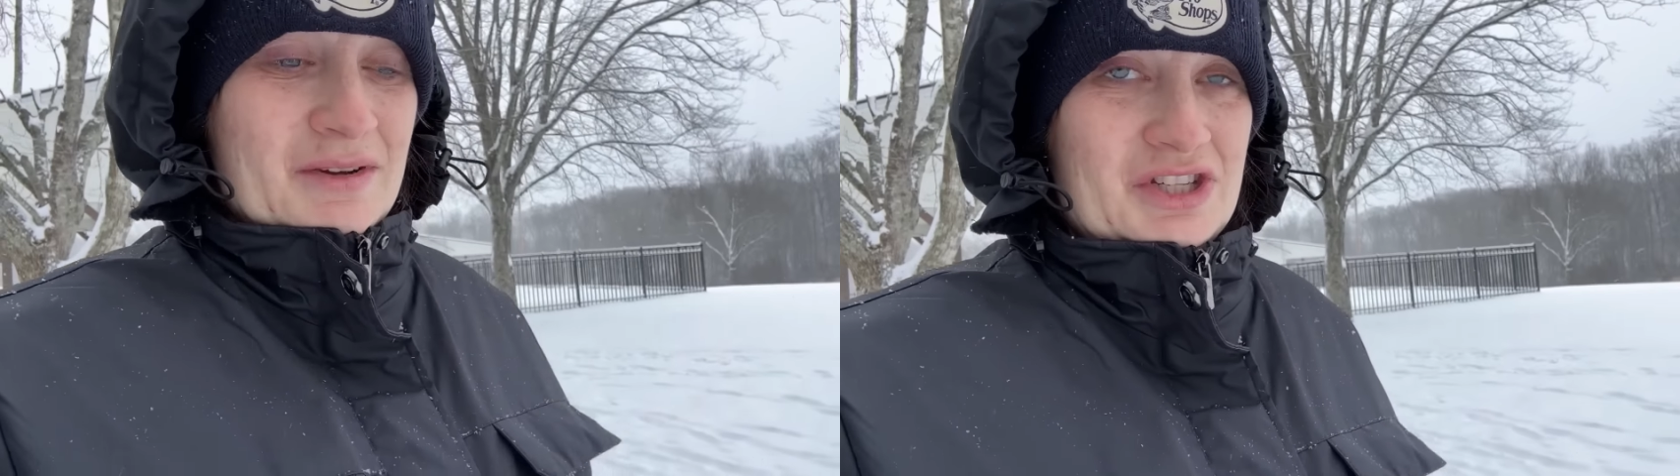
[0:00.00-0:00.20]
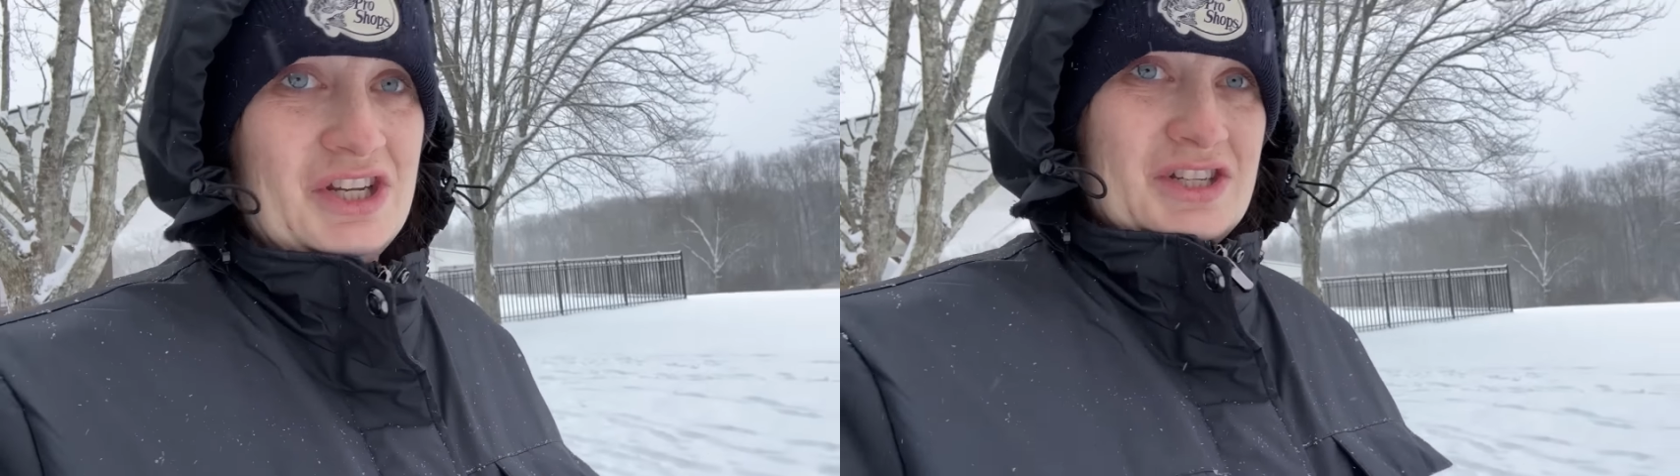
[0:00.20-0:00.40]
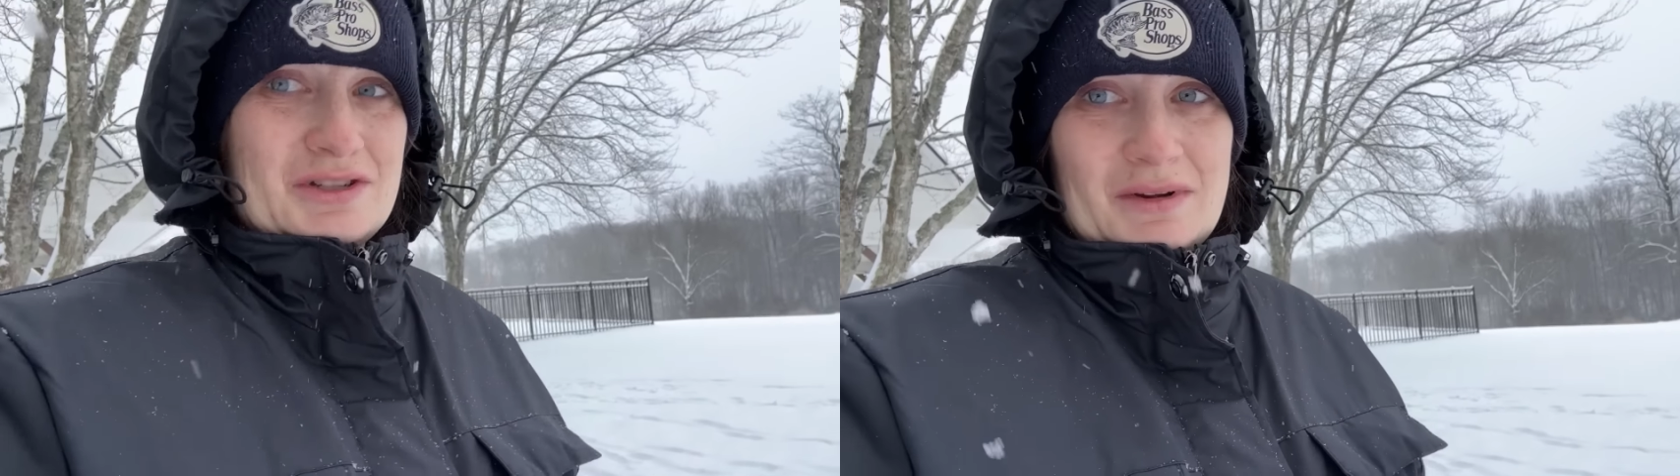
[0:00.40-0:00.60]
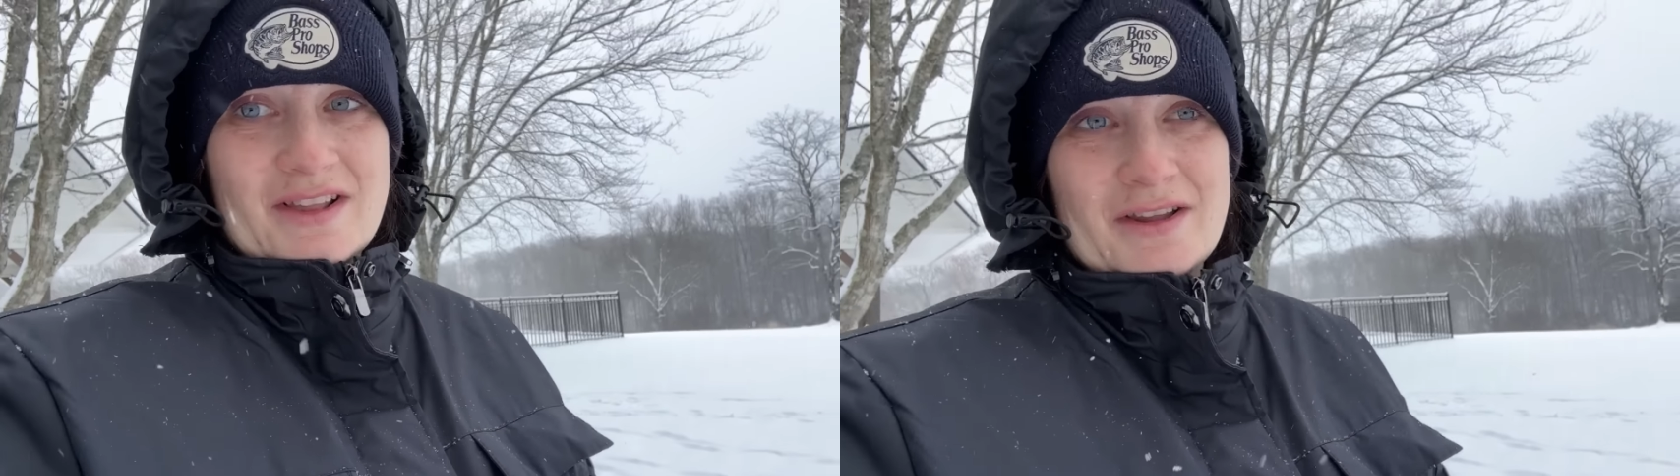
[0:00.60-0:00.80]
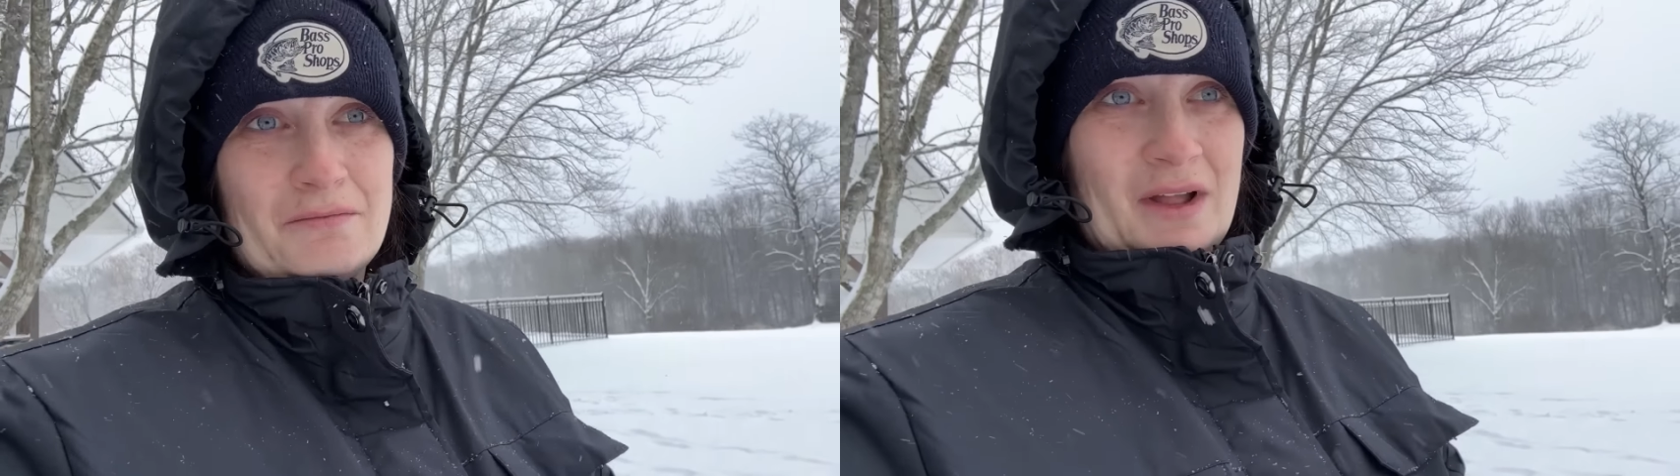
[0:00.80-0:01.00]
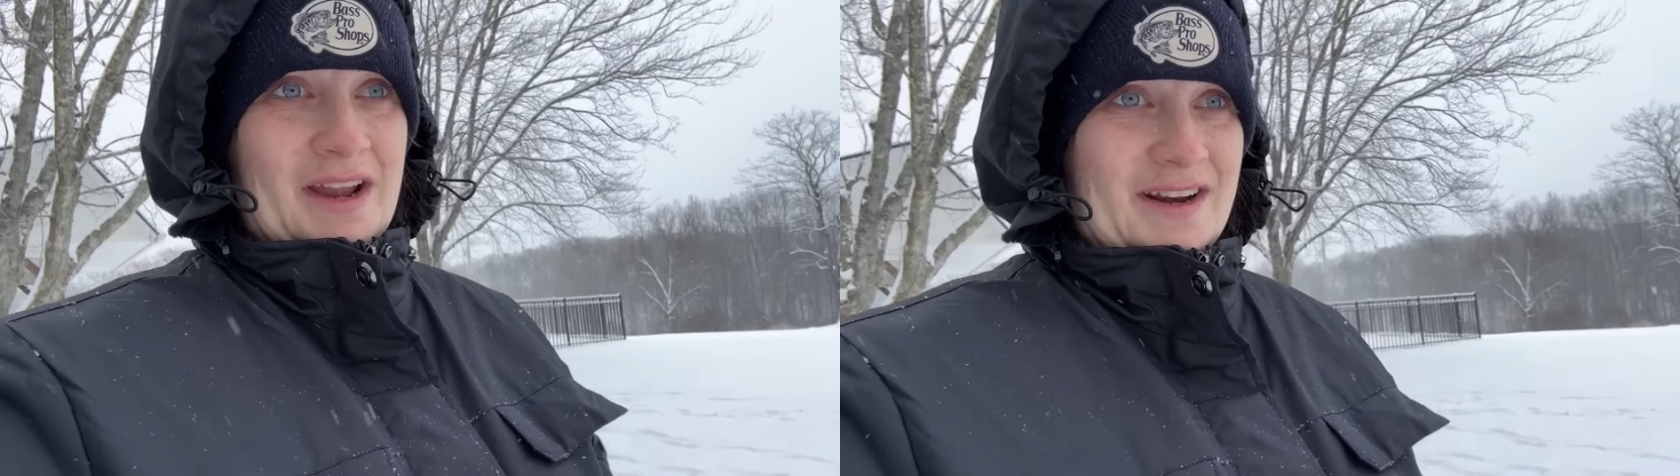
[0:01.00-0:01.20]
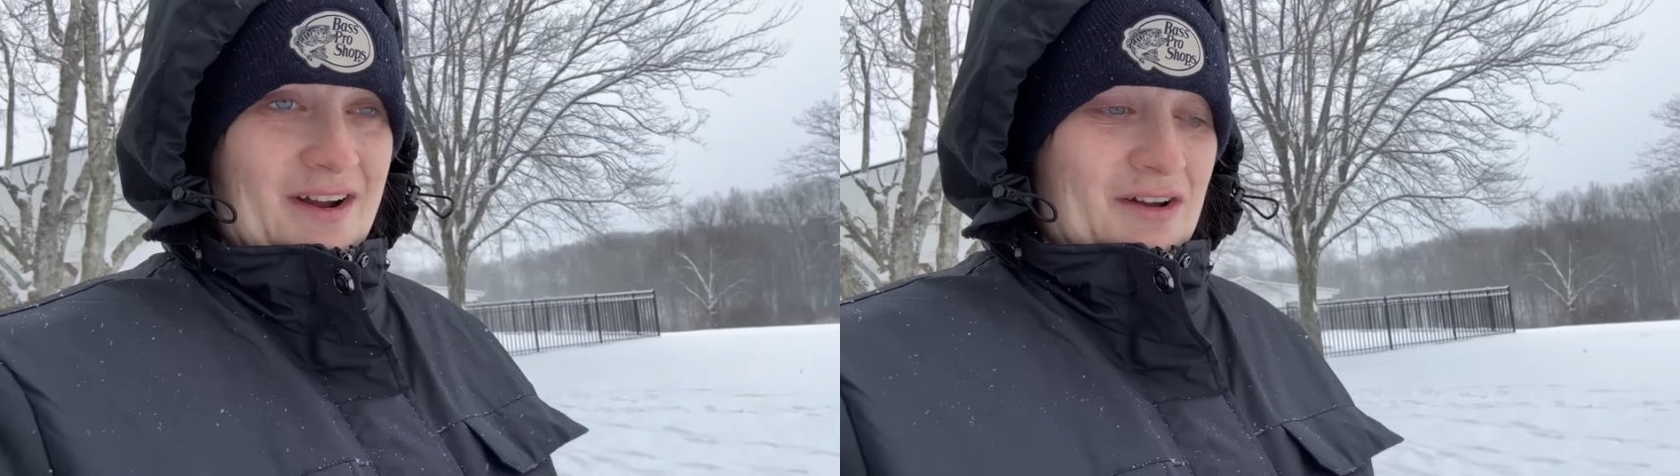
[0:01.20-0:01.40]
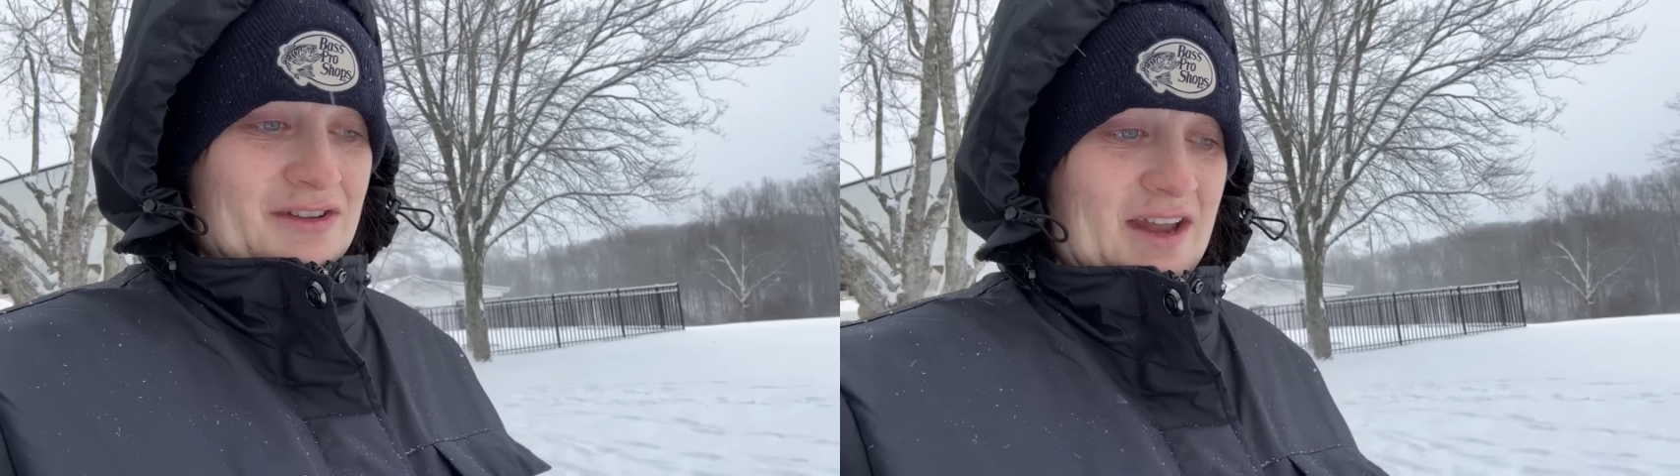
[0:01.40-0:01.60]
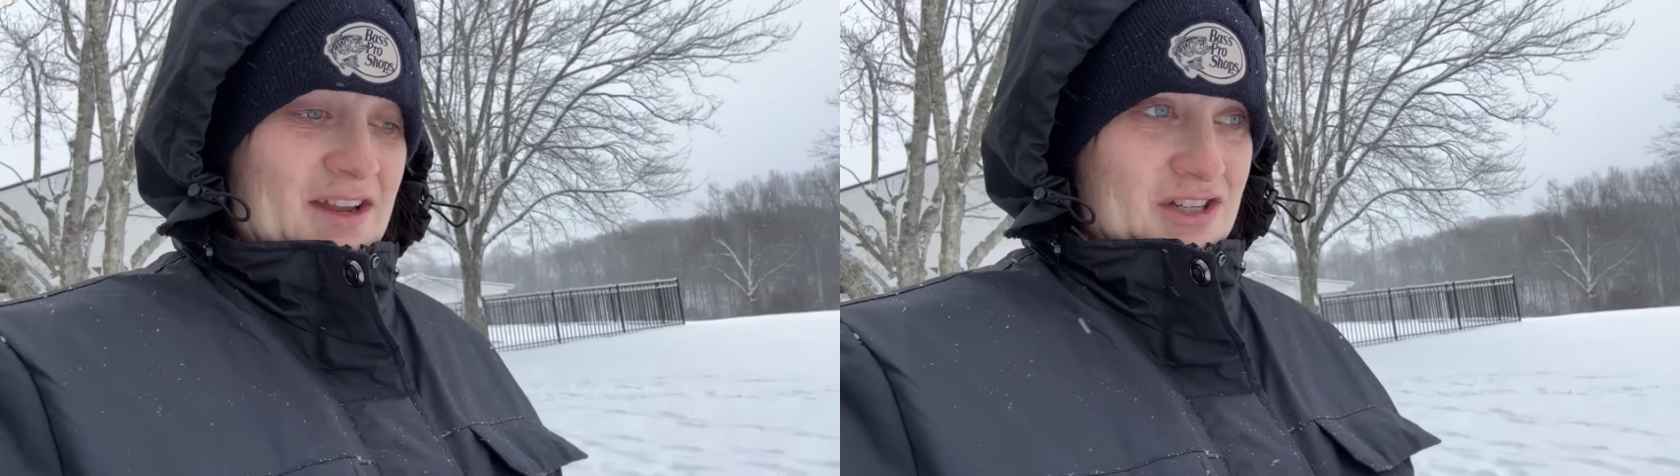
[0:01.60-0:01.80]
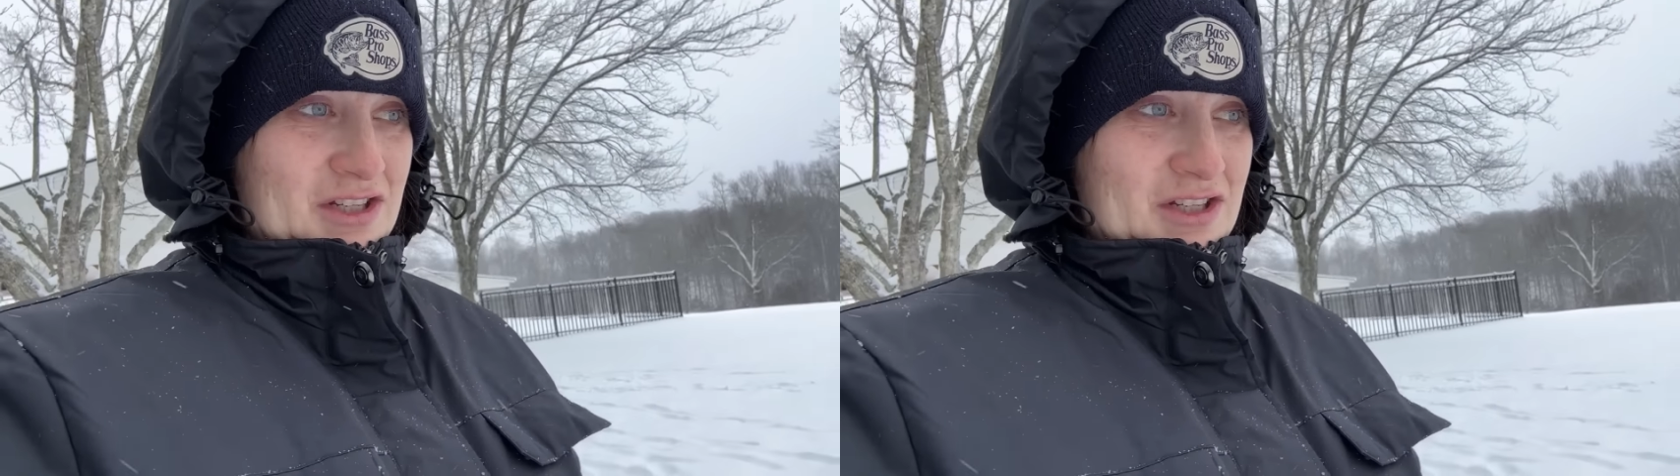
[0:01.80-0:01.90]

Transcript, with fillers: but she just wants to play in it all day.